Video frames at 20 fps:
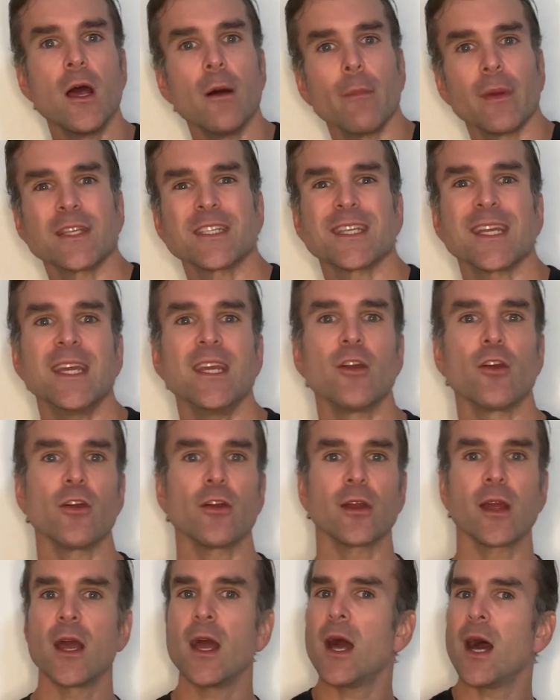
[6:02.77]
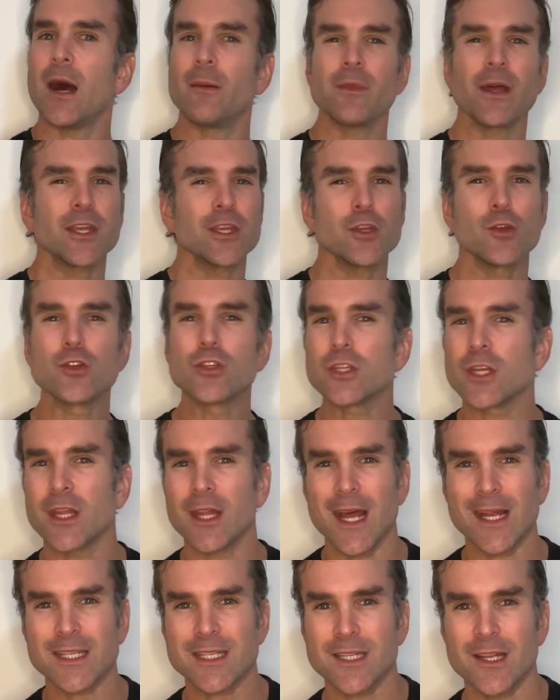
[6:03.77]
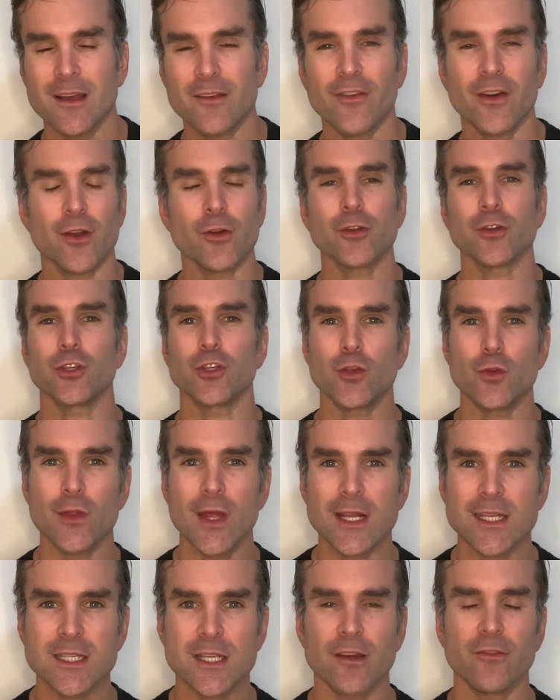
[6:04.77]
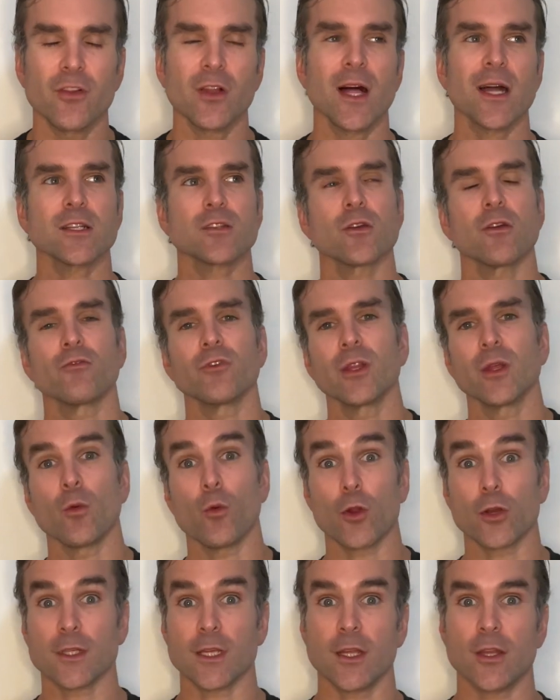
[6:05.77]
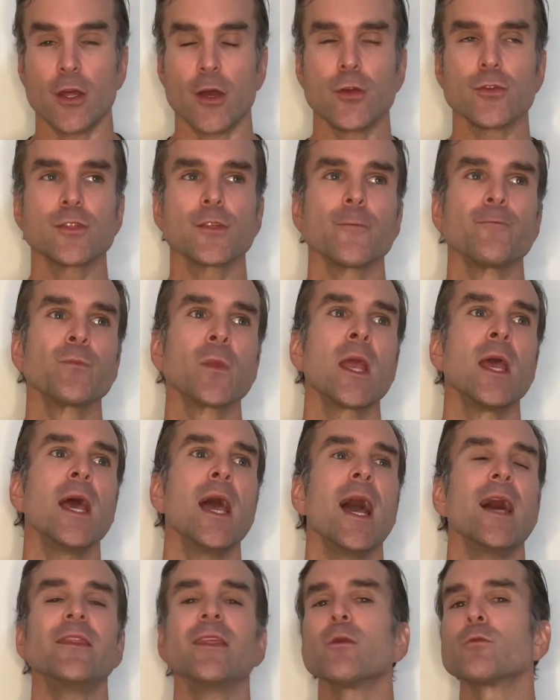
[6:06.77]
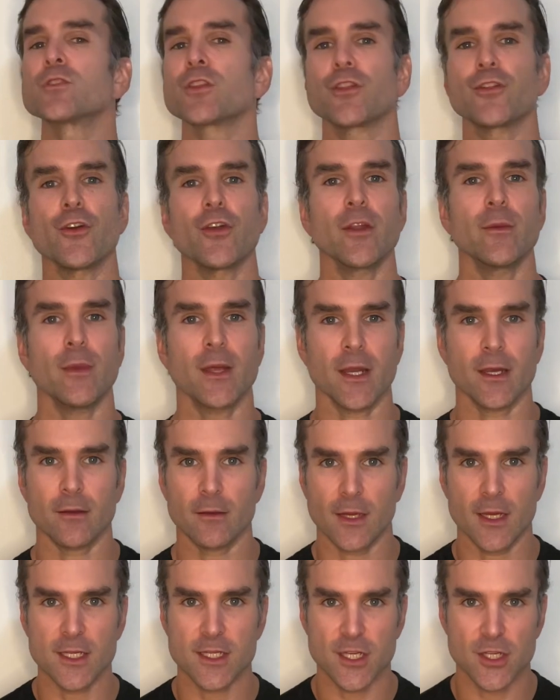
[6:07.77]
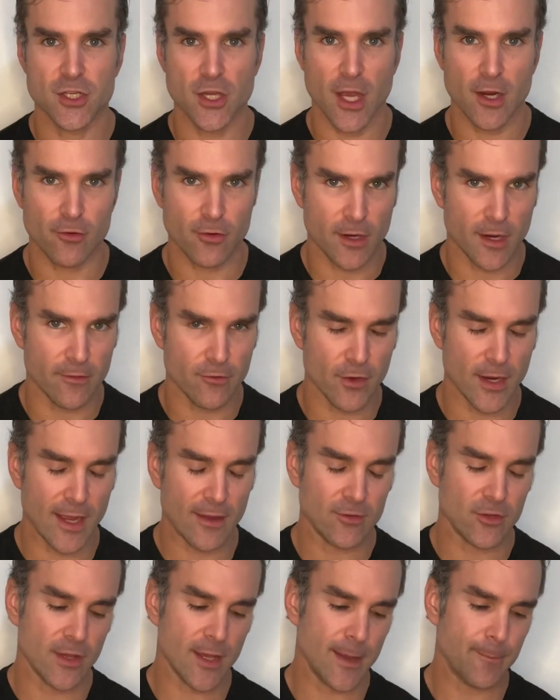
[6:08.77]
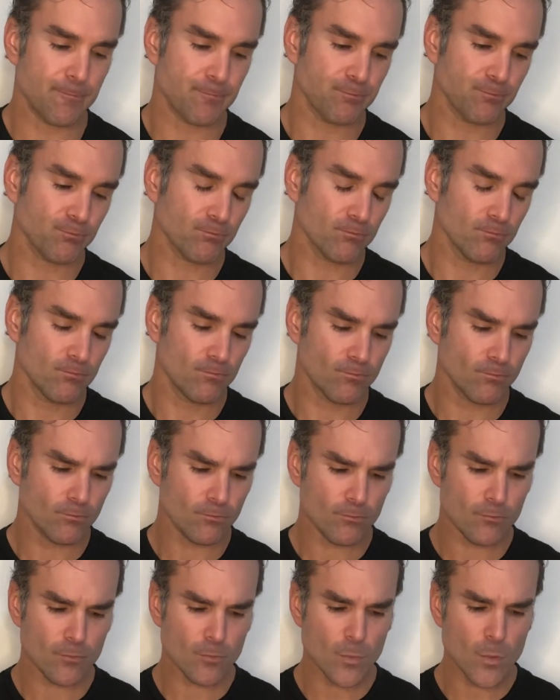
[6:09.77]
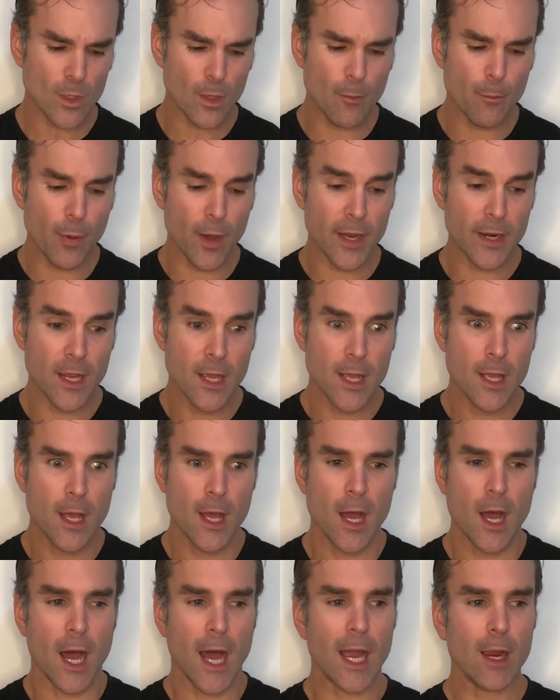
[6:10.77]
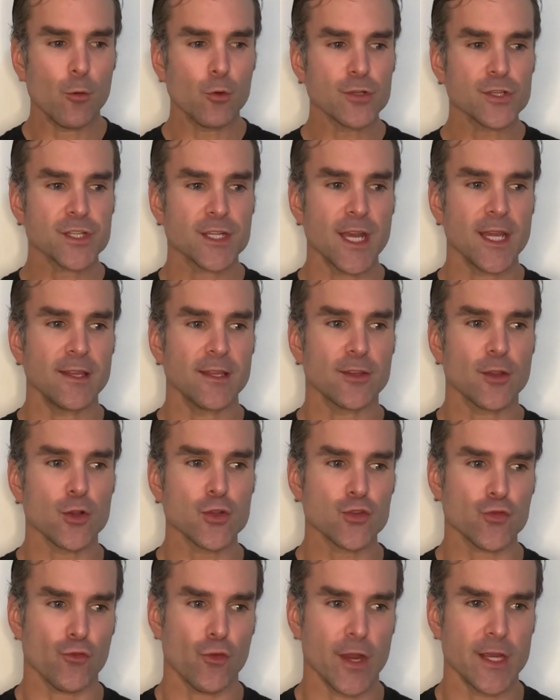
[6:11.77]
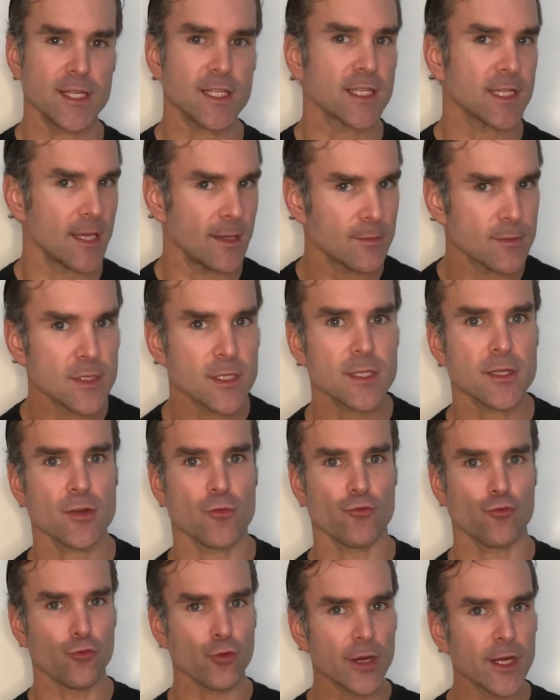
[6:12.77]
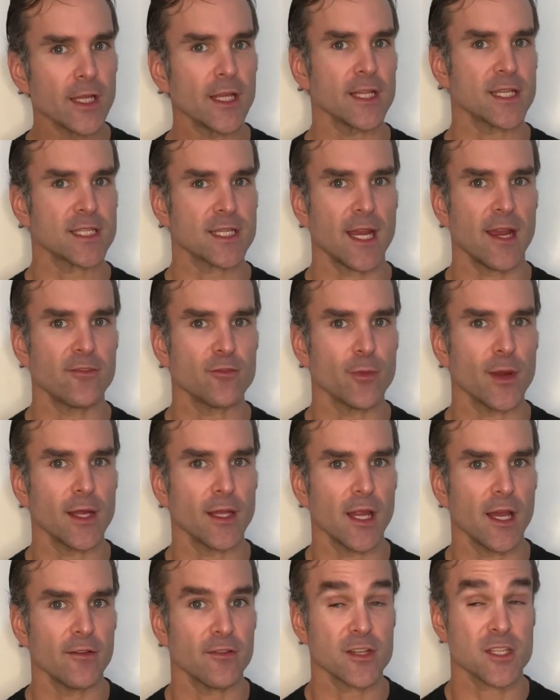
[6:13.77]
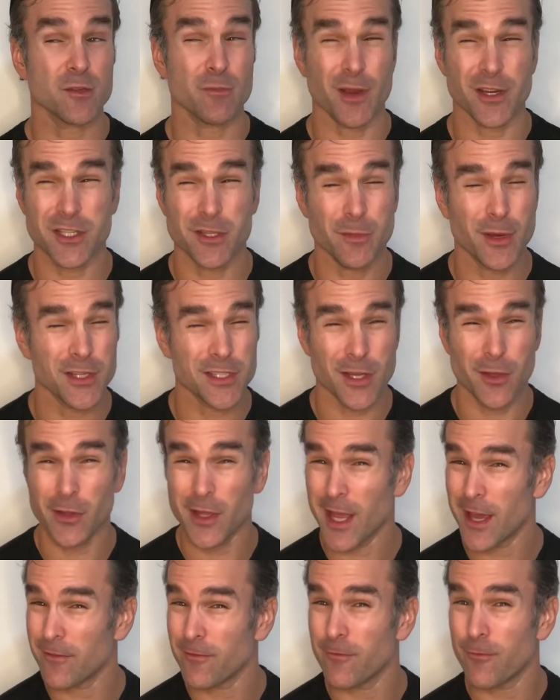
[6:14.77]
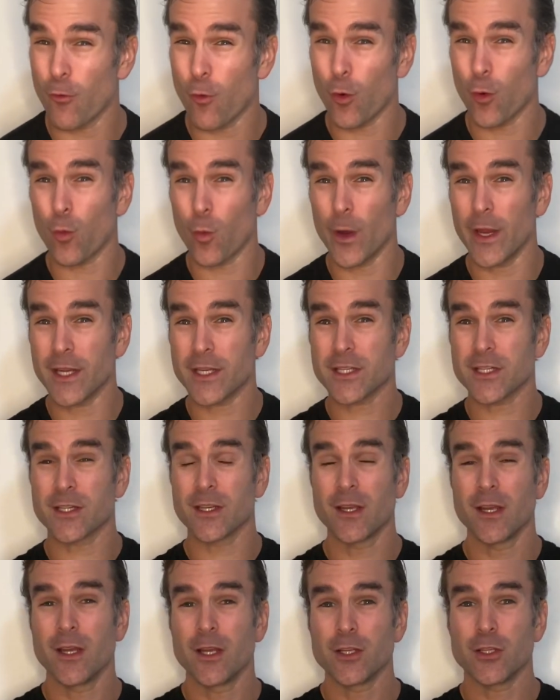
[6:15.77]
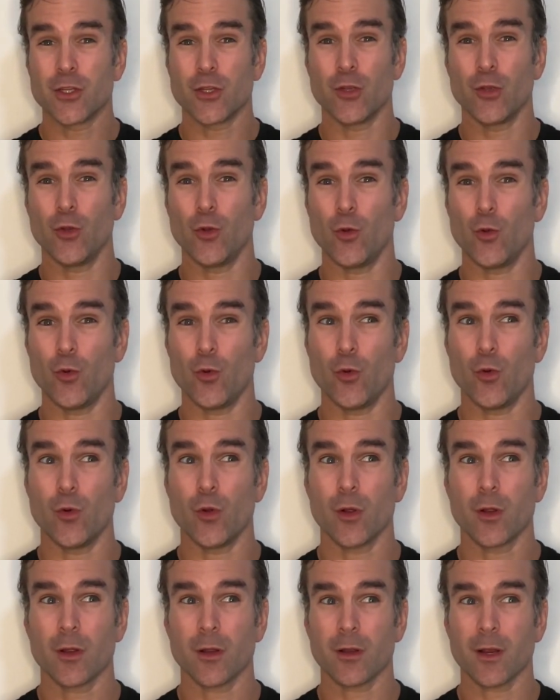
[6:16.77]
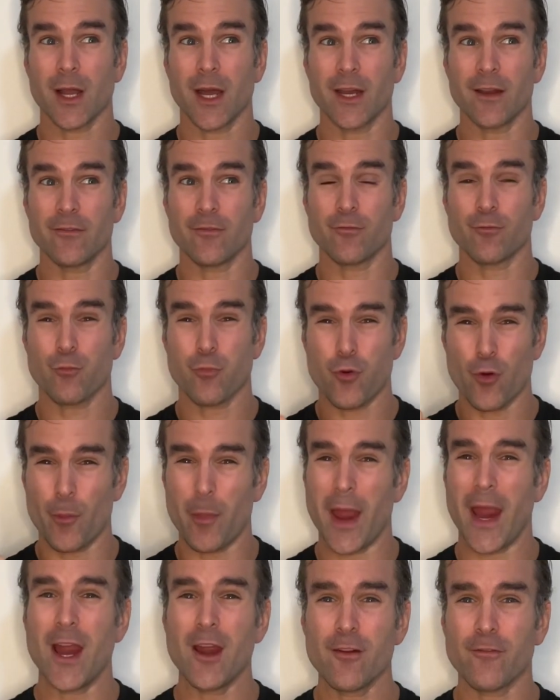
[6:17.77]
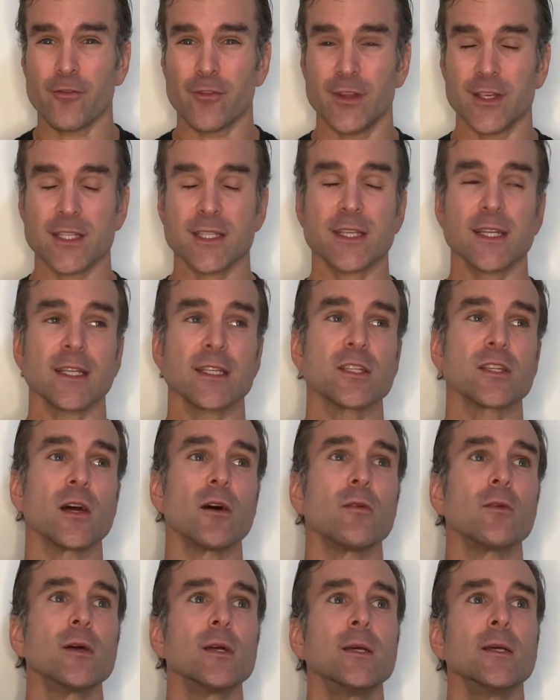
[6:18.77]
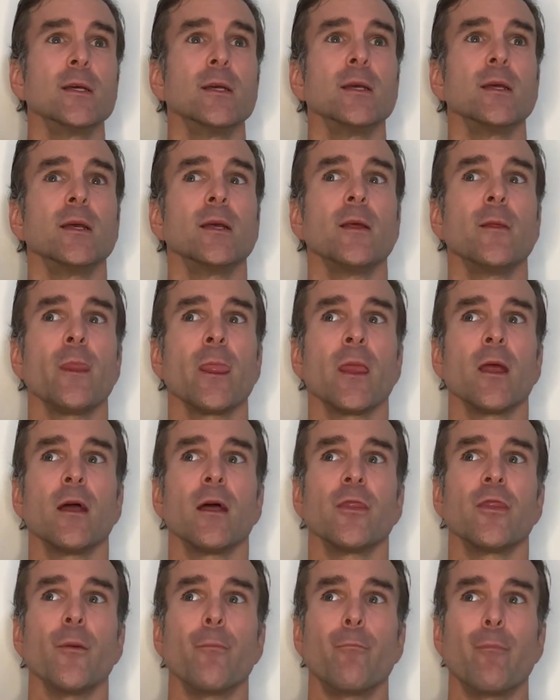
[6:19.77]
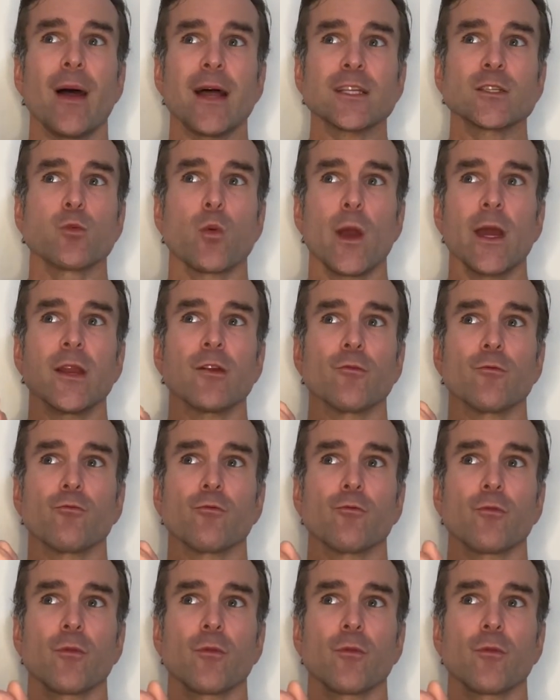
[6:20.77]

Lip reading: my ski erg. I'm not used to that stuff. I don't do that stuff a lot. So I really worked on those. And then it was a 30-minute easy jog recovery after that. But I will say that those race sims really saved my life, especially because I only had 4 weeks to kind of prepare for this thing. So the best way to,